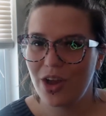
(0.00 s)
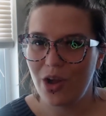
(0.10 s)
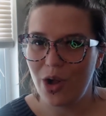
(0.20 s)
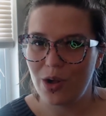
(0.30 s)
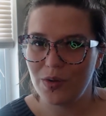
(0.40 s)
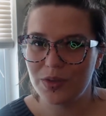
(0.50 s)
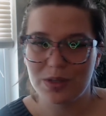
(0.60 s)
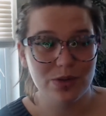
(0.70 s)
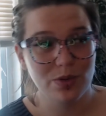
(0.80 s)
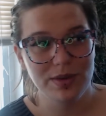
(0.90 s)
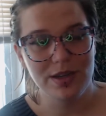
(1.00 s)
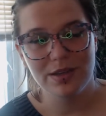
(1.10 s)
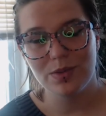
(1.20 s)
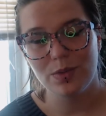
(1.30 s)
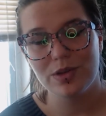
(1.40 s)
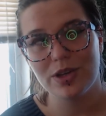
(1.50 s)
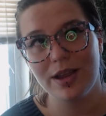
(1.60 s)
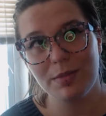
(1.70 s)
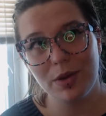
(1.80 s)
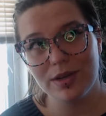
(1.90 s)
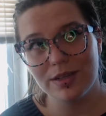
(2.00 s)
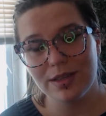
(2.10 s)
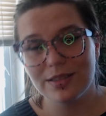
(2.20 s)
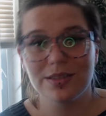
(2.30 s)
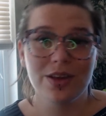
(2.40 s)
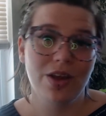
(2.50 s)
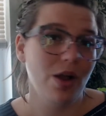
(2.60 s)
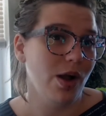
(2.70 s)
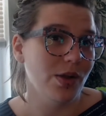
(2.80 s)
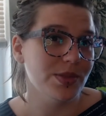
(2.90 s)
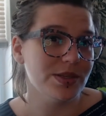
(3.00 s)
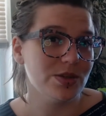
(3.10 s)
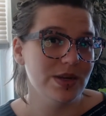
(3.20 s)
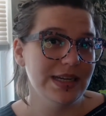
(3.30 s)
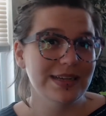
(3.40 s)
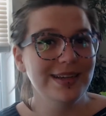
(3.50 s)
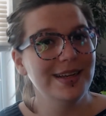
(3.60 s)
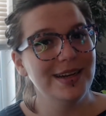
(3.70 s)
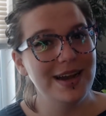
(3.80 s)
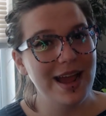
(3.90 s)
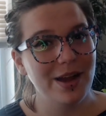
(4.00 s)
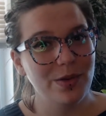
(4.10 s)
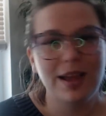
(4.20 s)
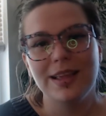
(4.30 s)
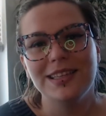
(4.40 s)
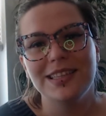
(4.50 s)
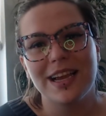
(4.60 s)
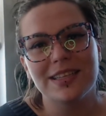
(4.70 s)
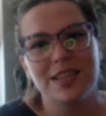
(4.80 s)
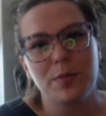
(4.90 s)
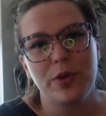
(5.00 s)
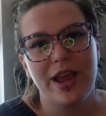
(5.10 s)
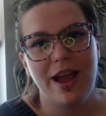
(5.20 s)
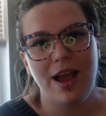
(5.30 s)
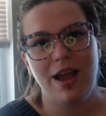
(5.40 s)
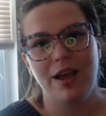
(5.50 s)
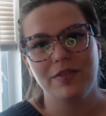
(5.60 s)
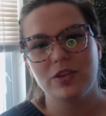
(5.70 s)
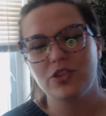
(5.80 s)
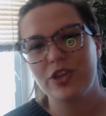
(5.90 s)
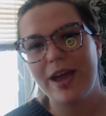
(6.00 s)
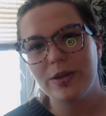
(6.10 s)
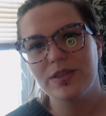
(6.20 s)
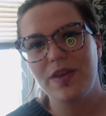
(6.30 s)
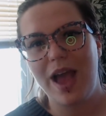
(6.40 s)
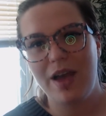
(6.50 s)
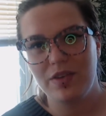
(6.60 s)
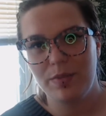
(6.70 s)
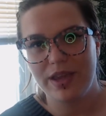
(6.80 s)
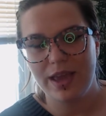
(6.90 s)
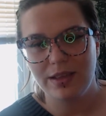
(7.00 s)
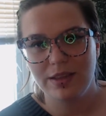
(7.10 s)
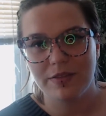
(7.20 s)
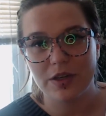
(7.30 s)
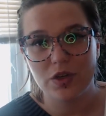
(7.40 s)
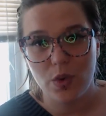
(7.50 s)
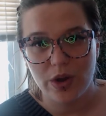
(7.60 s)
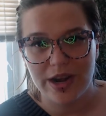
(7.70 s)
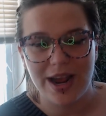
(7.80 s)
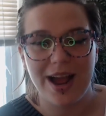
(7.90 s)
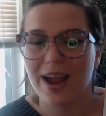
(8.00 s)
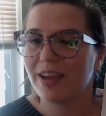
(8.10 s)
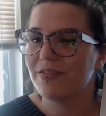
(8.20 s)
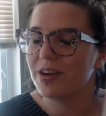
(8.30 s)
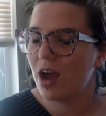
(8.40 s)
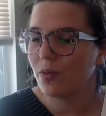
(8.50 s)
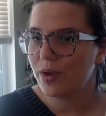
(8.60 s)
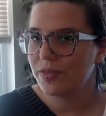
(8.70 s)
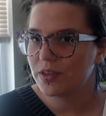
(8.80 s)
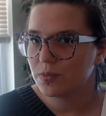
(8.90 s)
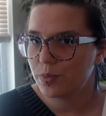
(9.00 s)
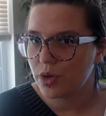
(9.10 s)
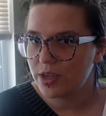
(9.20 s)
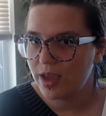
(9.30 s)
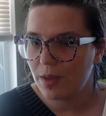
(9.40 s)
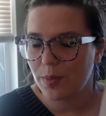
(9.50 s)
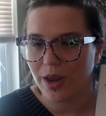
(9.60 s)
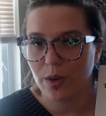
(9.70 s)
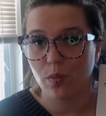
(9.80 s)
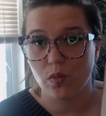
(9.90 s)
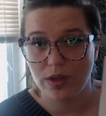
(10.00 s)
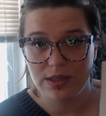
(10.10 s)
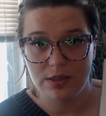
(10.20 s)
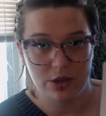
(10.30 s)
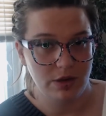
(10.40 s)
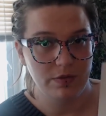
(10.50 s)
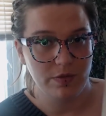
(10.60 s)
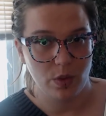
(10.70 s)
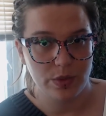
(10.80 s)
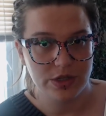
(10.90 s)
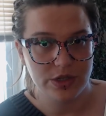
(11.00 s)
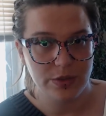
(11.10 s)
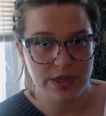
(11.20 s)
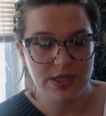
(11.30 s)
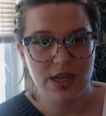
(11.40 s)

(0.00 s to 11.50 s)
all of the social medias, which I am going to list on the screen now. Next up, we have Shadows of Heaven by Kaylee Victoria. I have not read this book yet, but I am really looking forward to it.